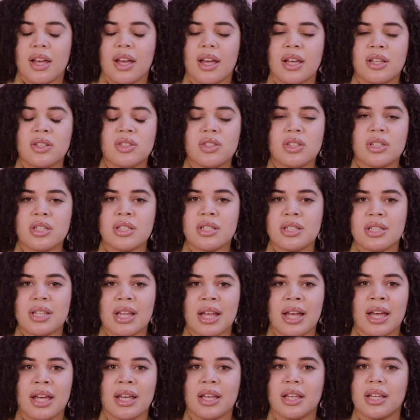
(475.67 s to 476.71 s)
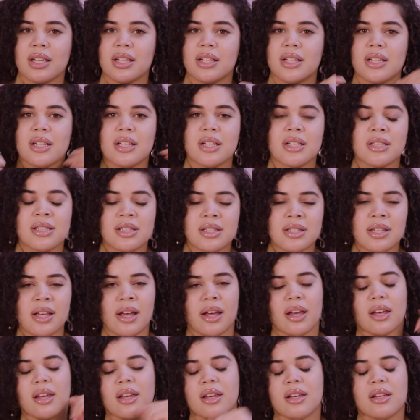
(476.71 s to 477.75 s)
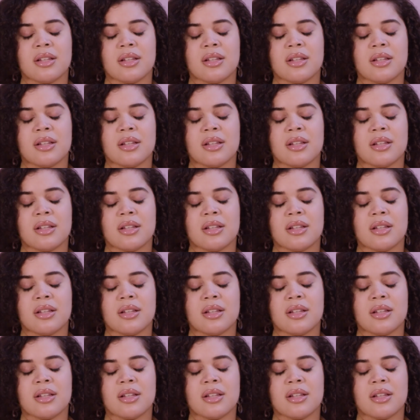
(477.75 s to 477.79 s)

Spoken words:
It's just like, it's sick.